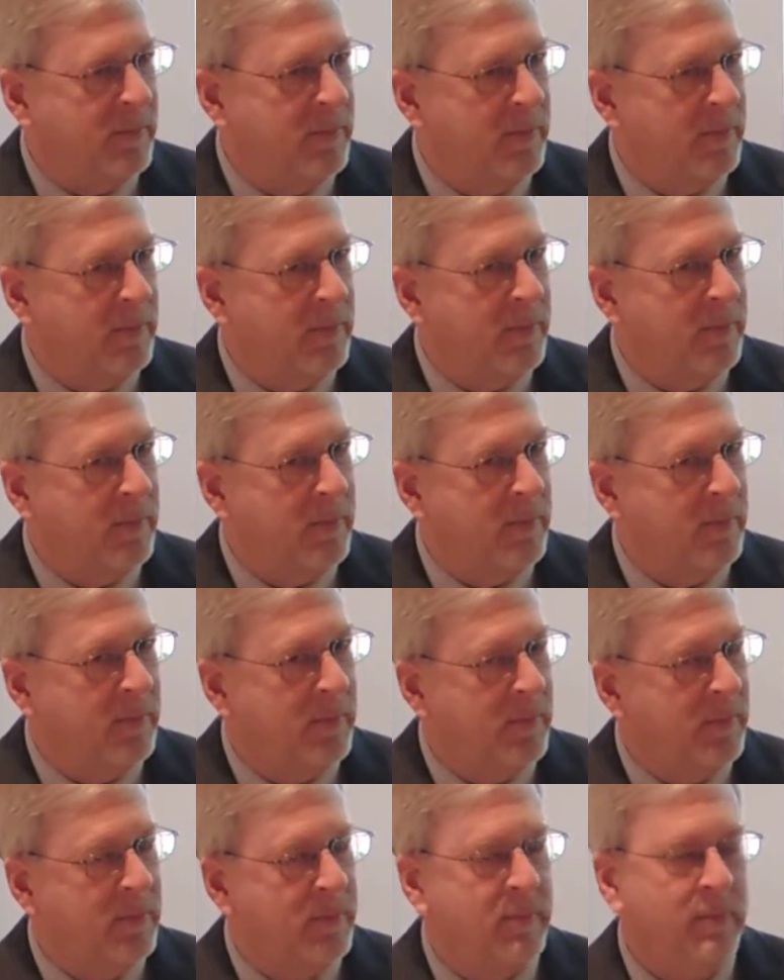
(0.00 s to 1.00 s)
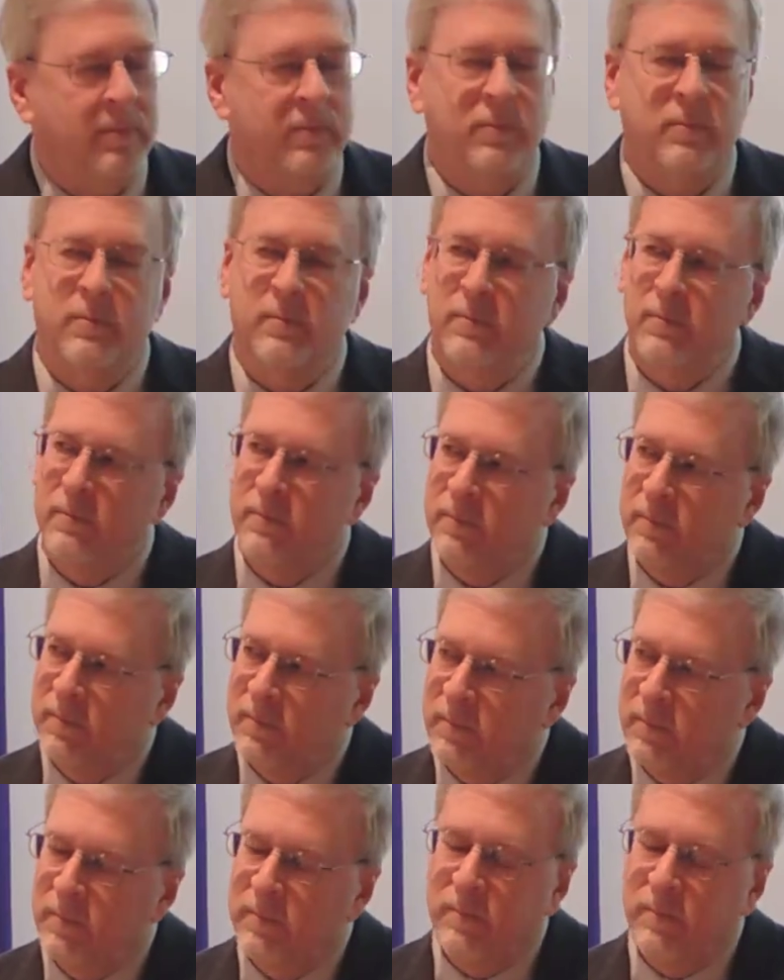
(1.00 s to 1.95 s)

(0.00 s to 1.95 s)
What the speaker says: [no speech]